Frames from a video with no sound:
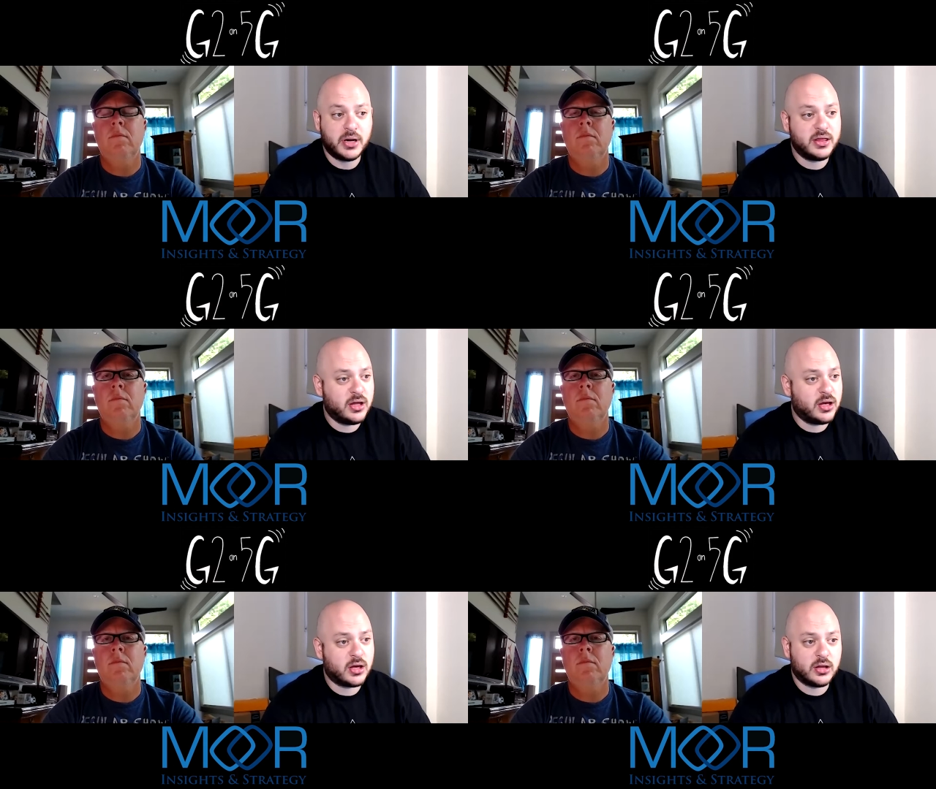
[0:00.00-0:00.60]
Speaker 1: But I
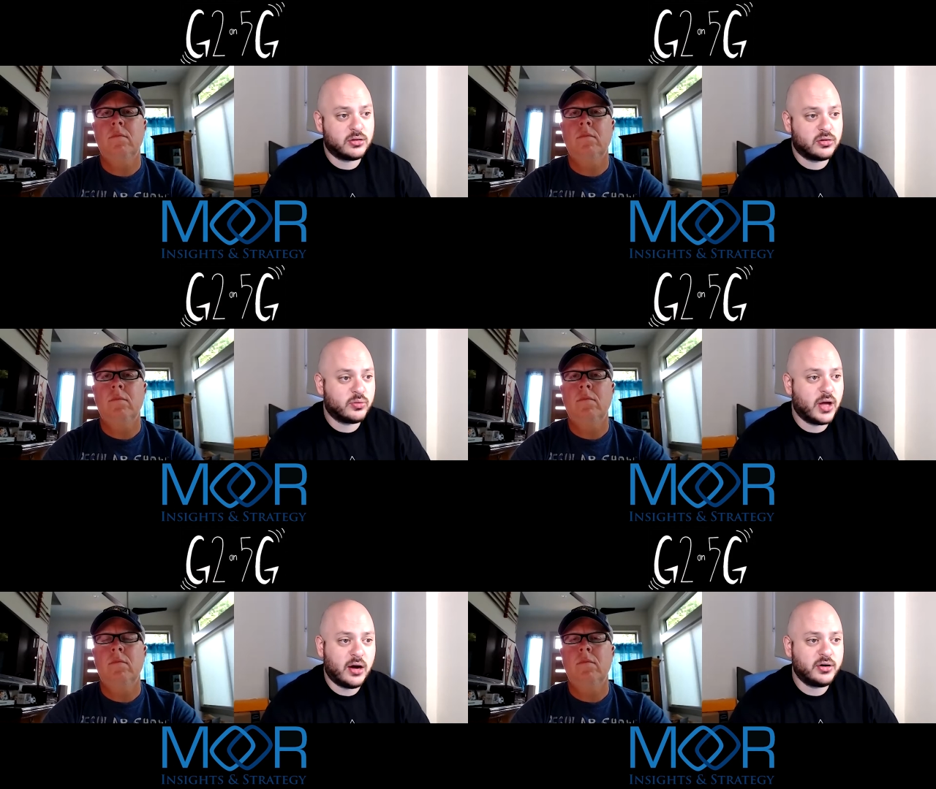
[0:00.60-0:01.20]
think the
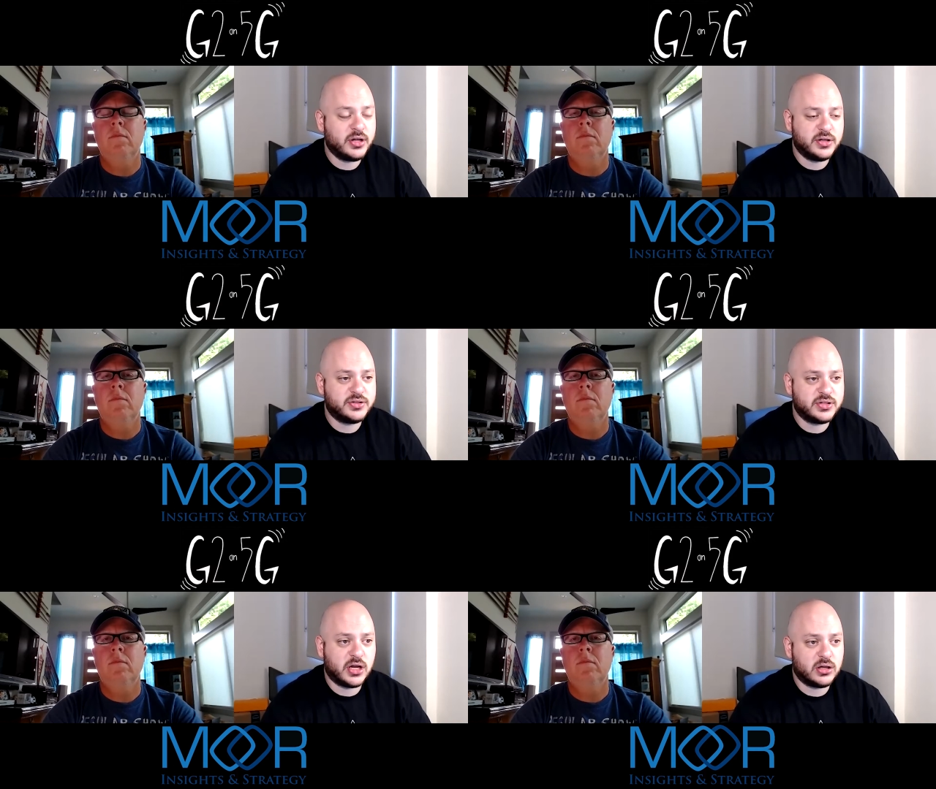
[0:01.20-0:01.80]
reality
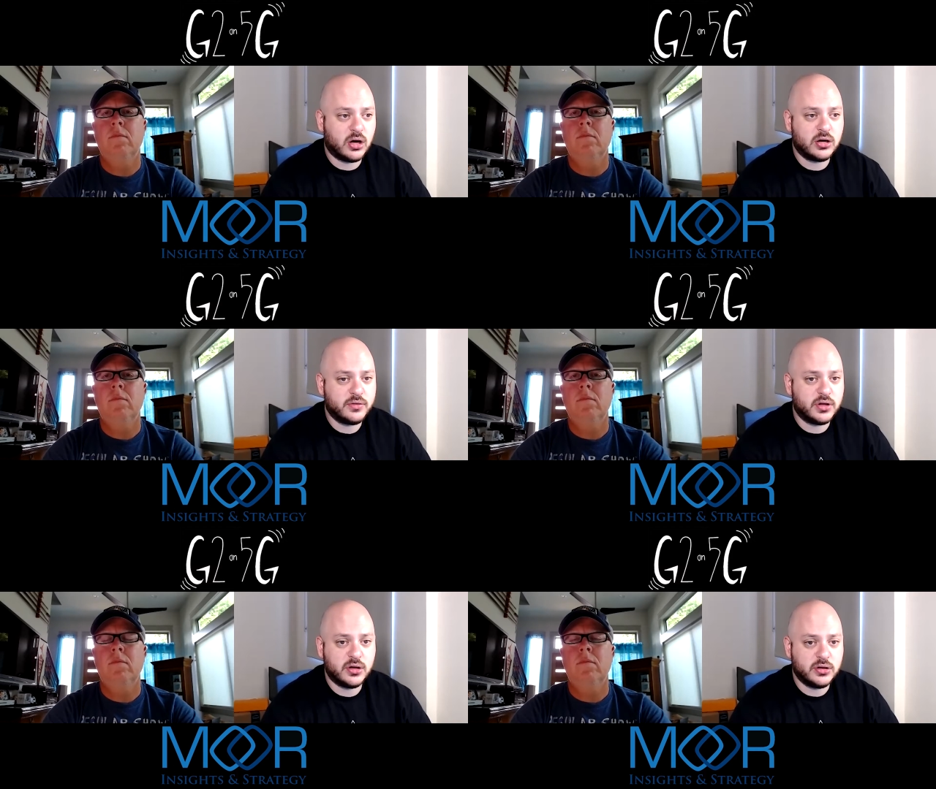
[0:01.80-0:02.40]
is, is that a lot
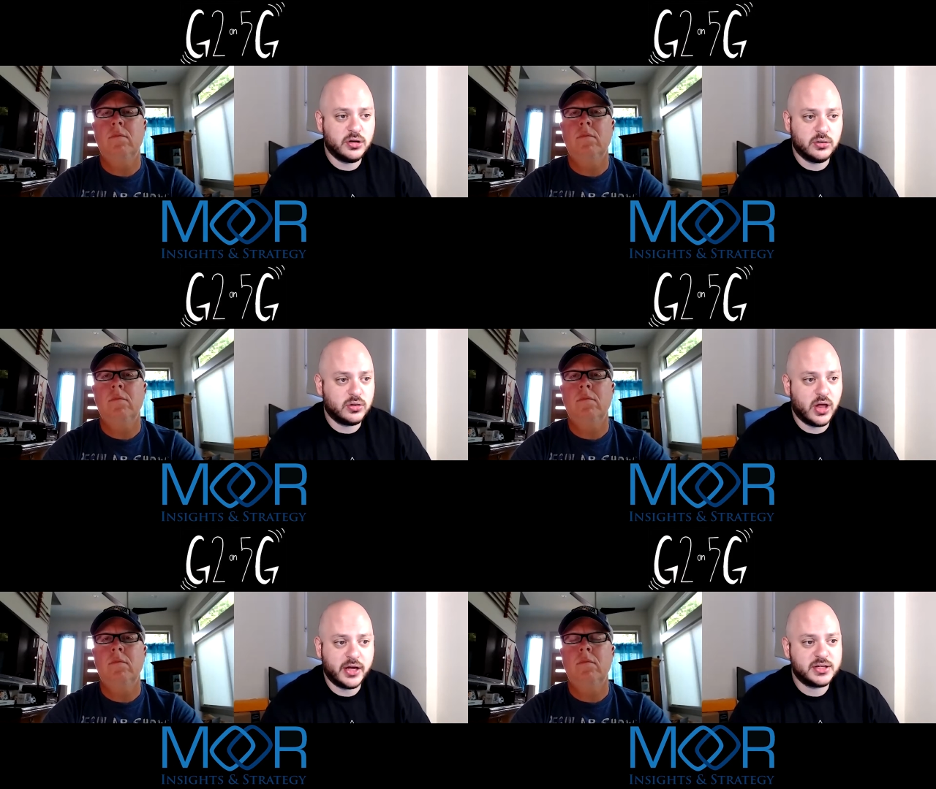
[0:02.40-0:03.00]
of the, you know,
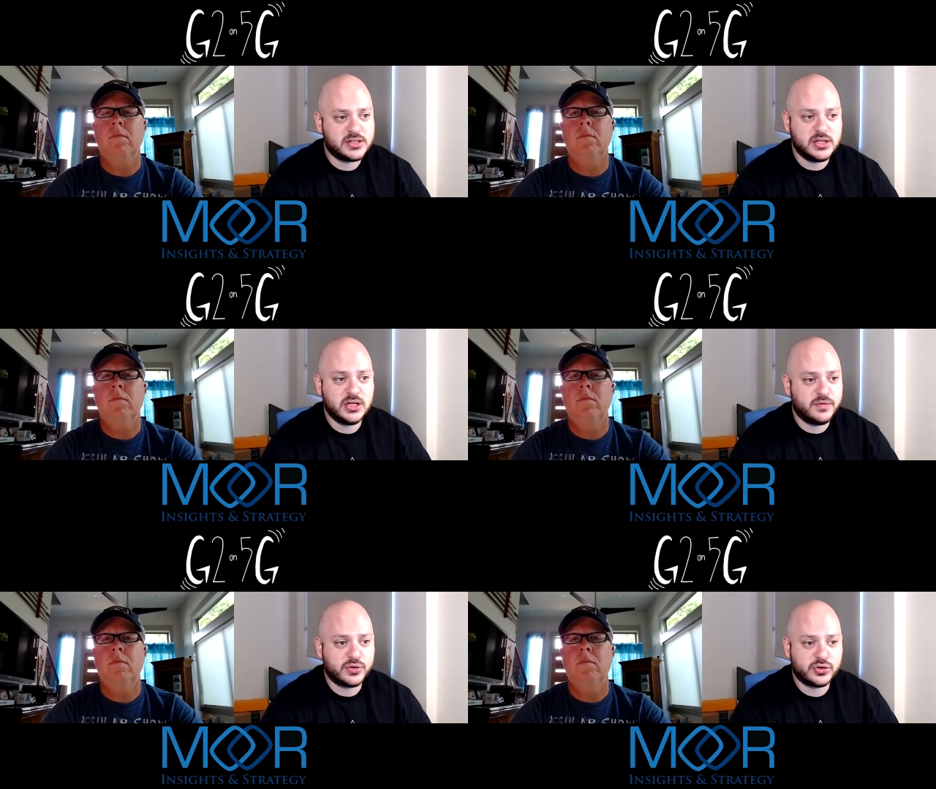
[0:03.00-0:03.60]

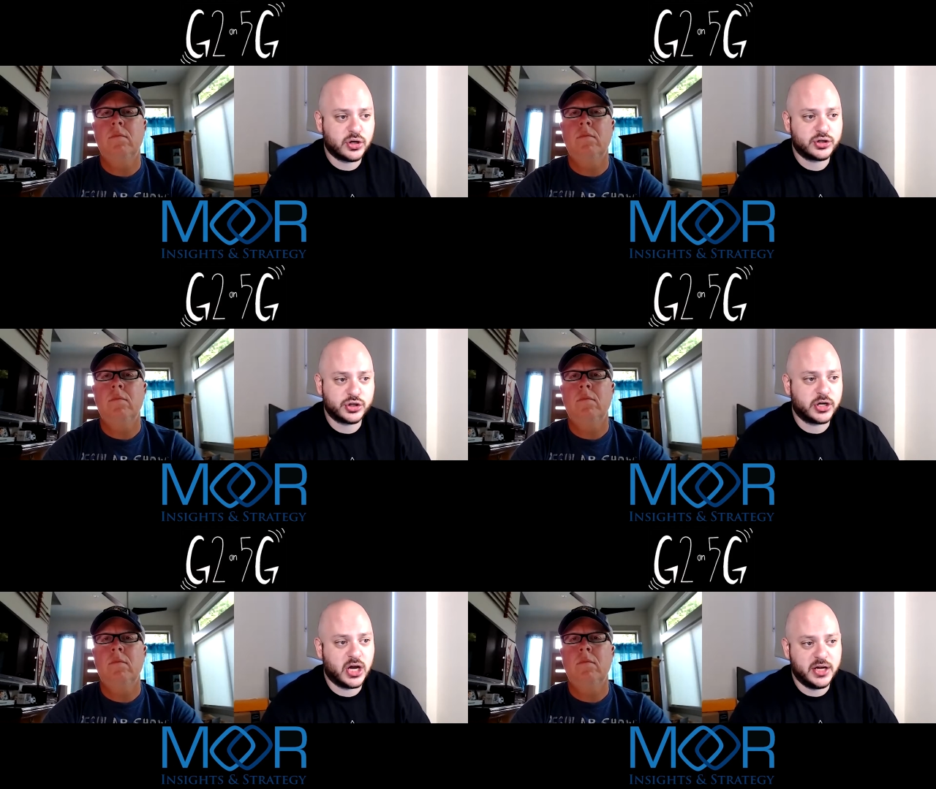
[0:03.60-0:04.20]
legacy
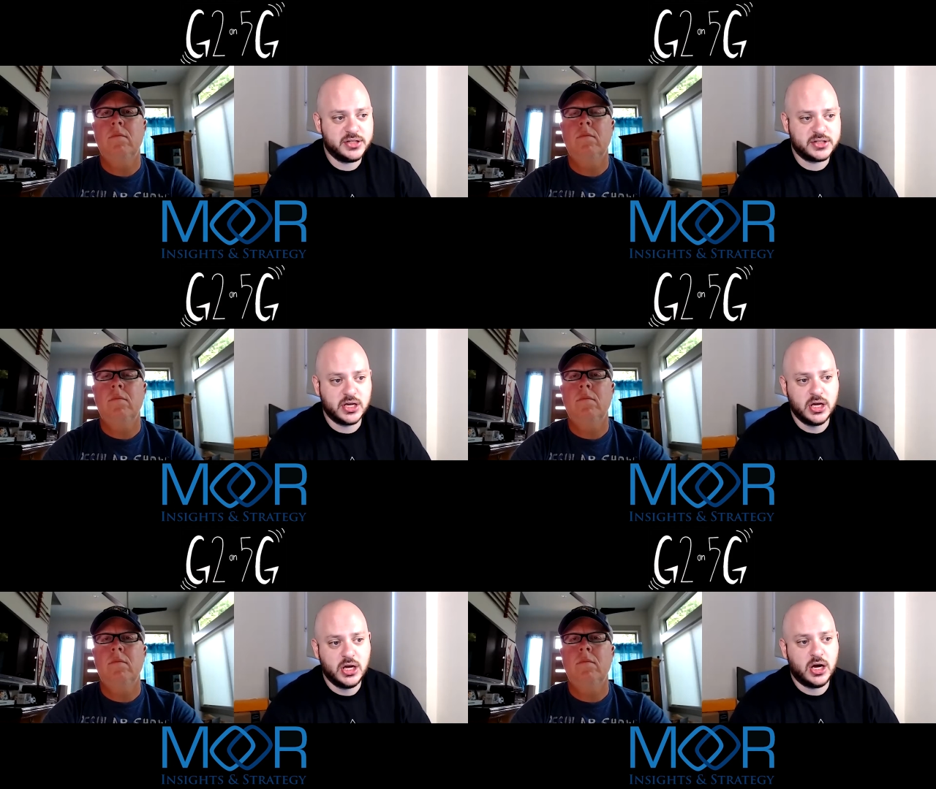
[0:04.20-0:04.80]
infrastructure
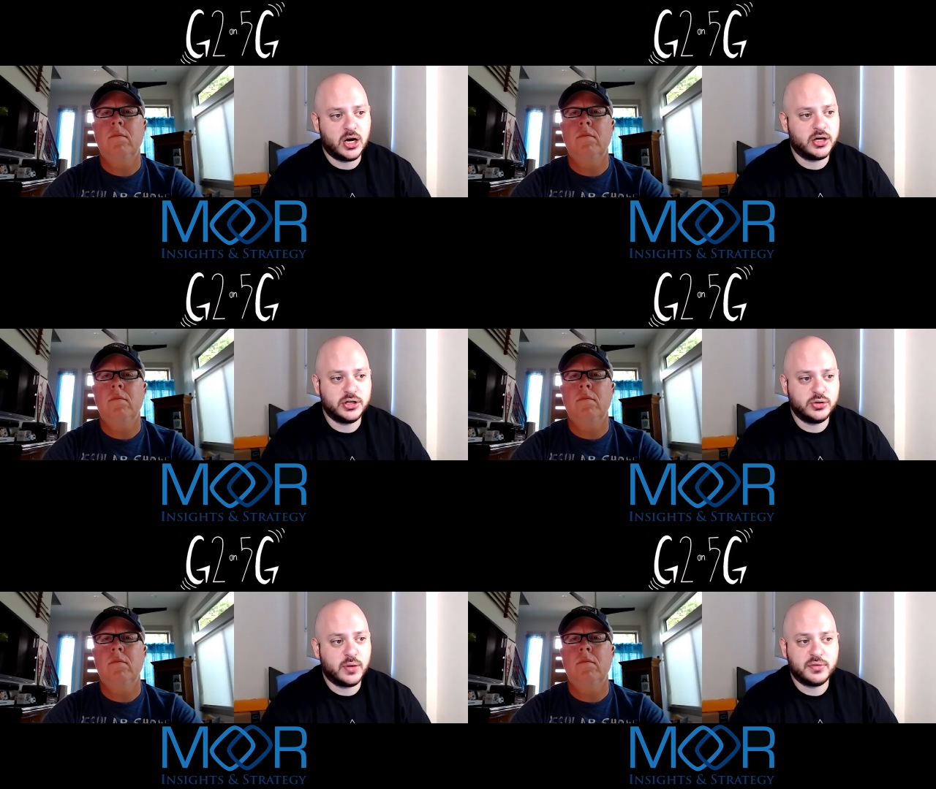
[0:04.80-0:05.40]
guys are going
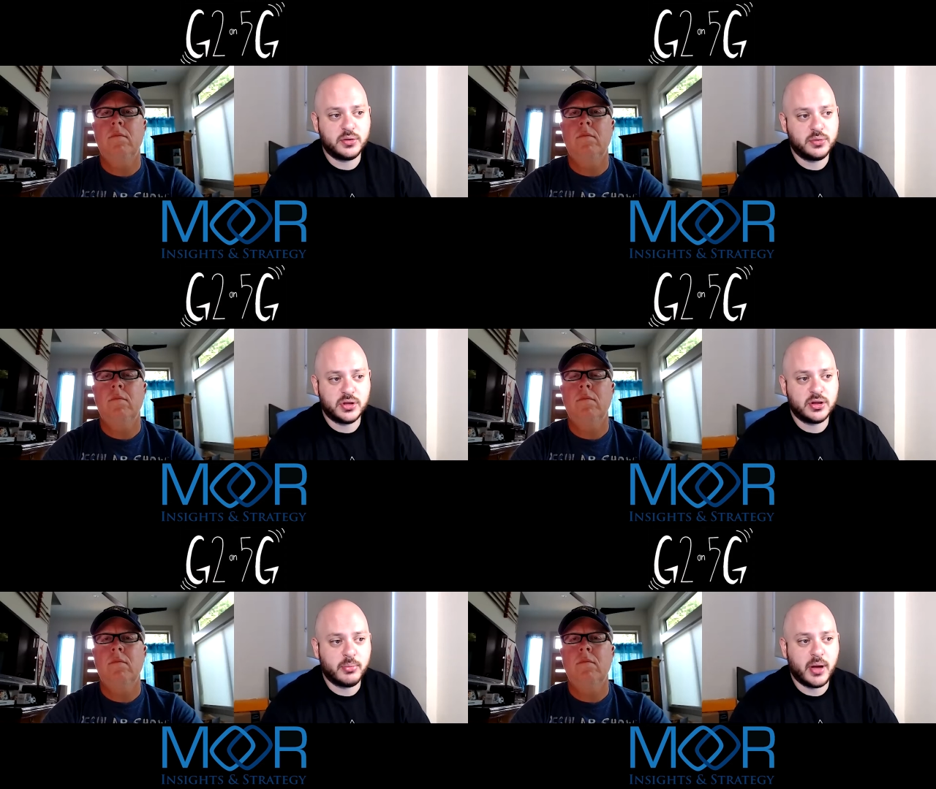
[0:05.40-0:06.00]
to do everything
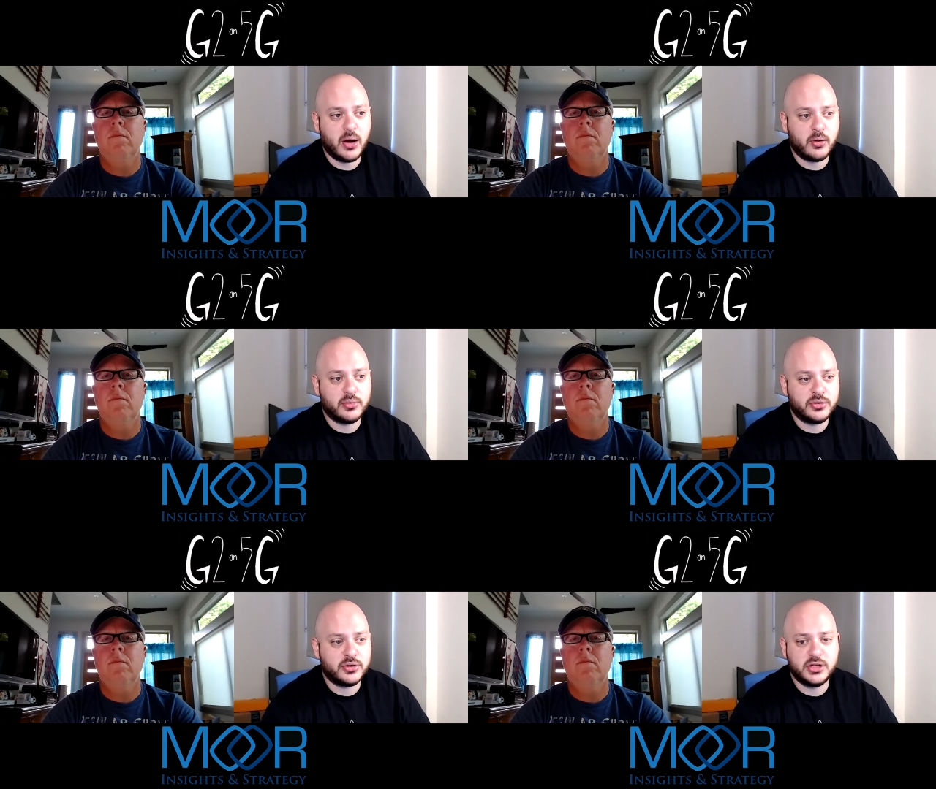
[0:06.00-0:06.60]
within their
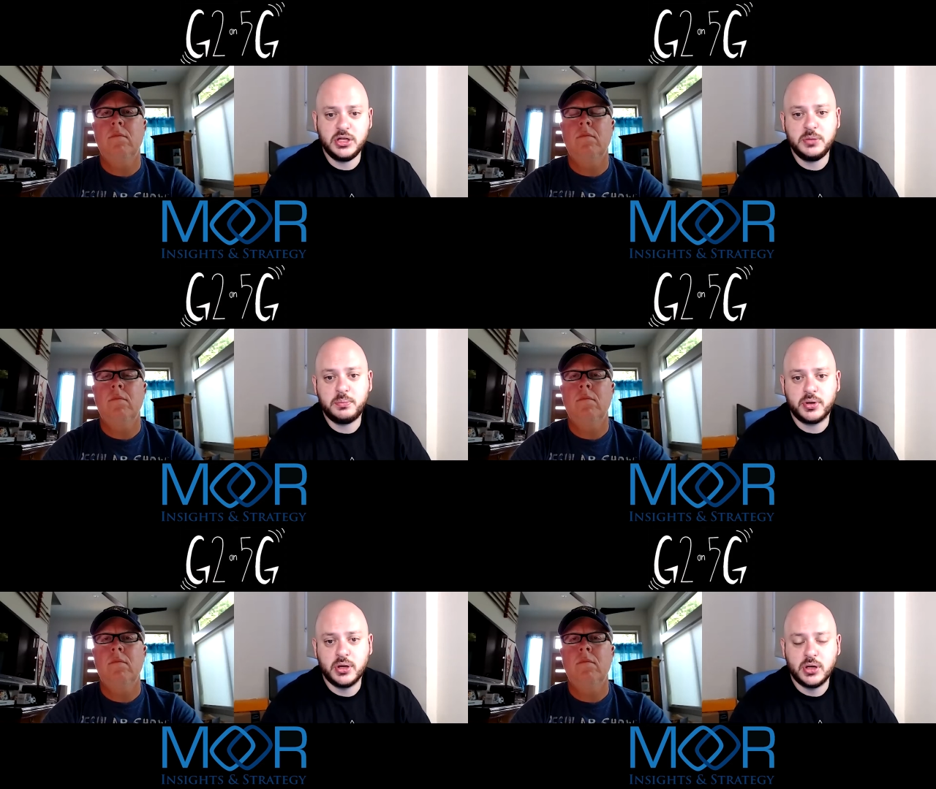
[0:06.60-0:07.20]
power to keep,